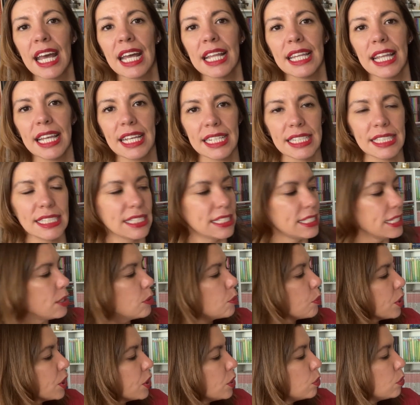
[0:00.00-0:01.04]
they can see
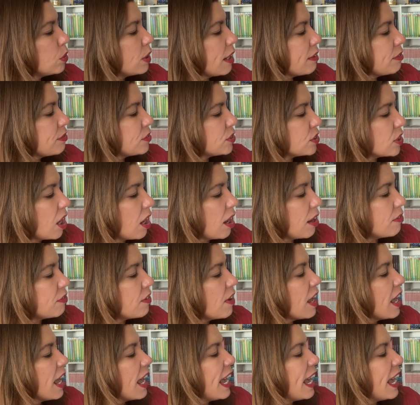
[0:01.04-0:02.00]
where you left off.